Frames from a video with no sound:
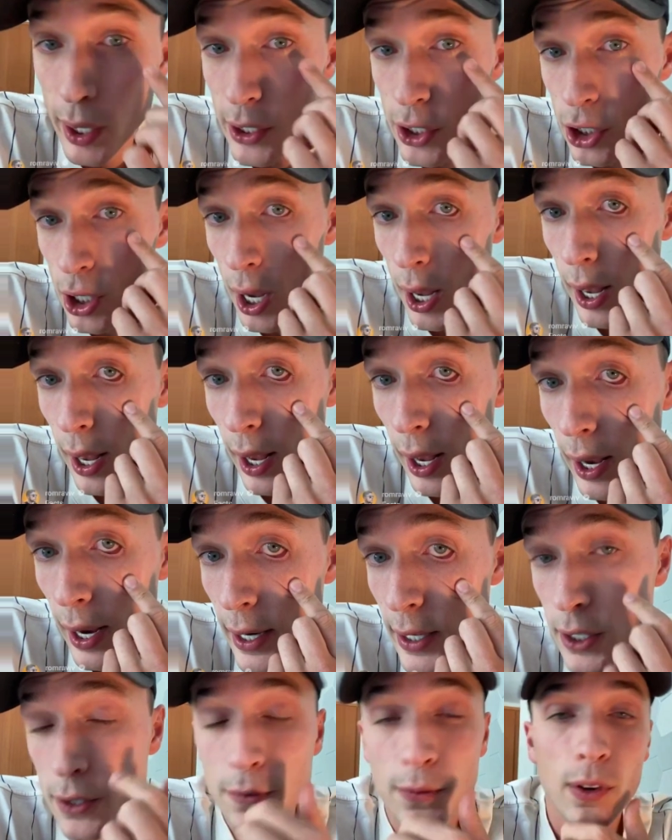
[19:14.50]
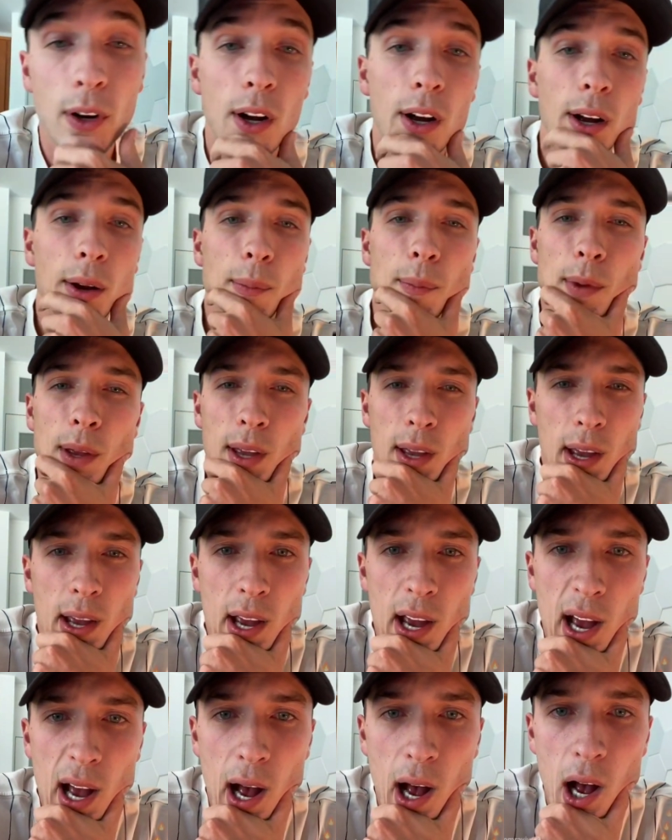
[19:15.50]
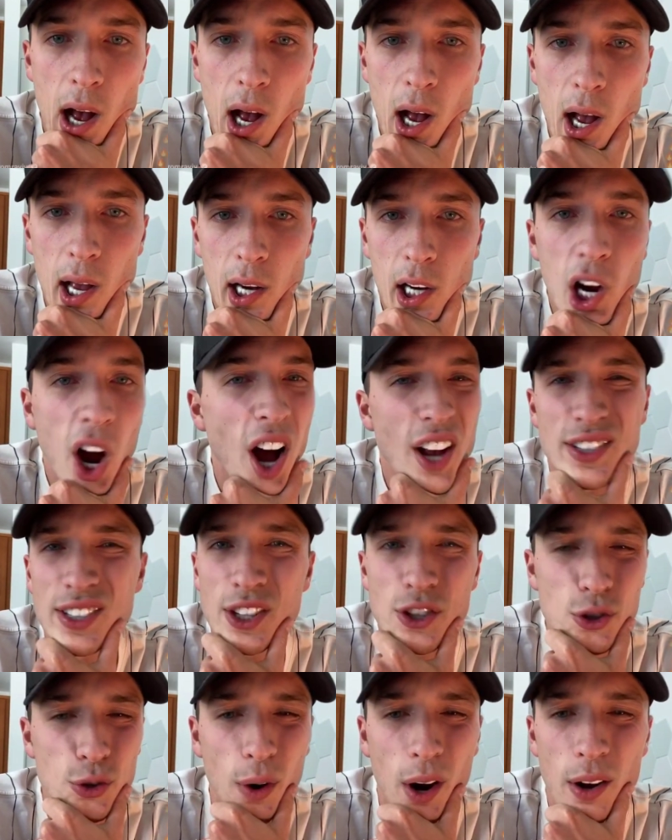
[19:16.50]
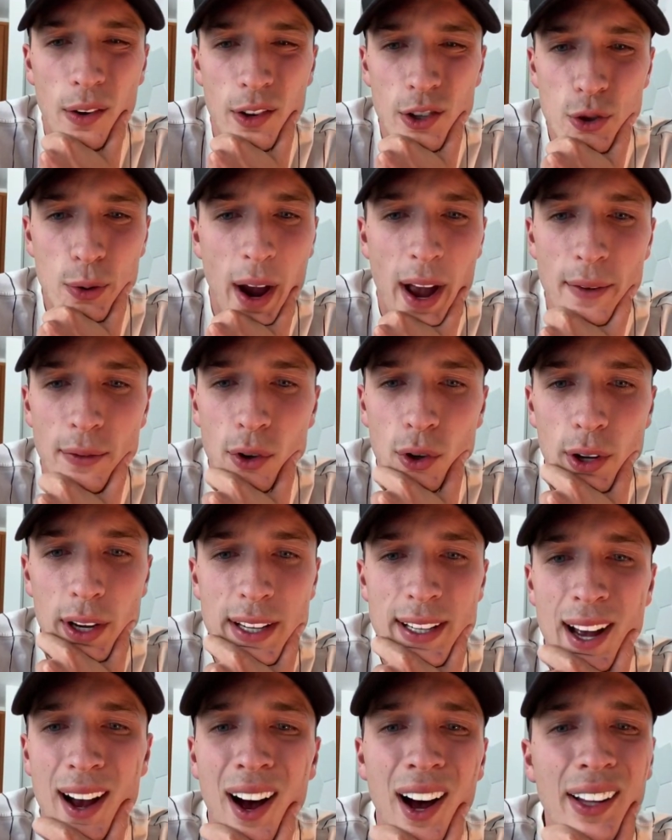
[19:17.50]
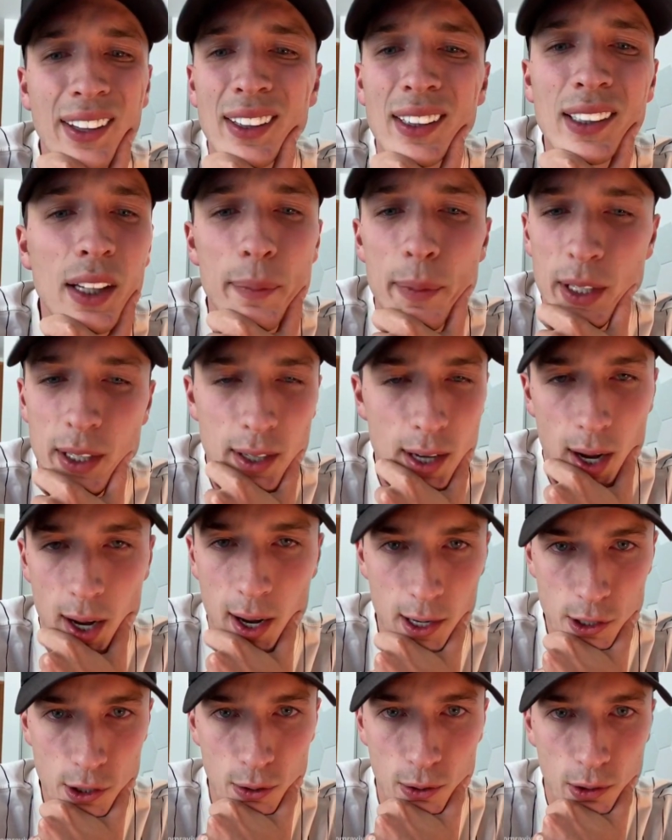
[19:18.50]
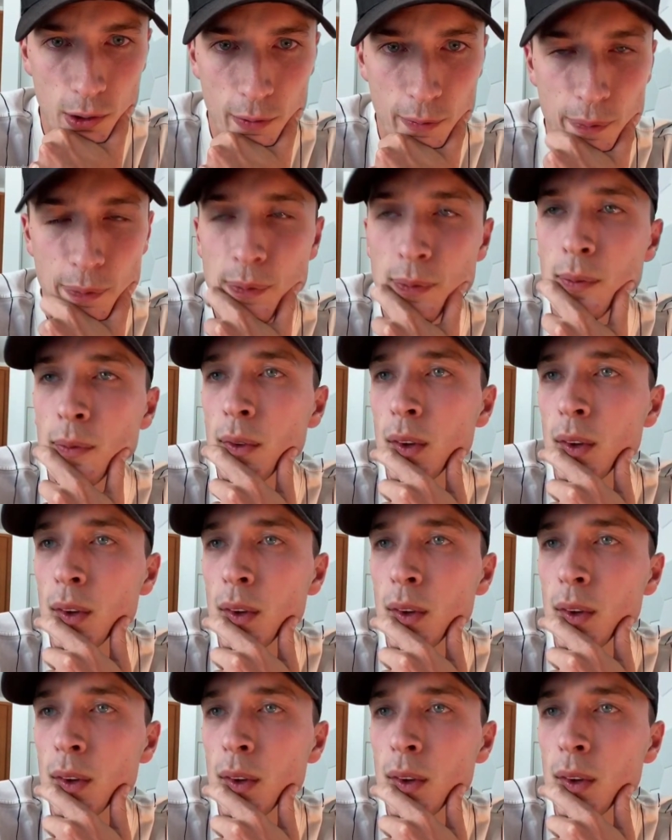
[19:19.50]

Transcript: just bloodshot eyes from constant travel and unlimited hustle.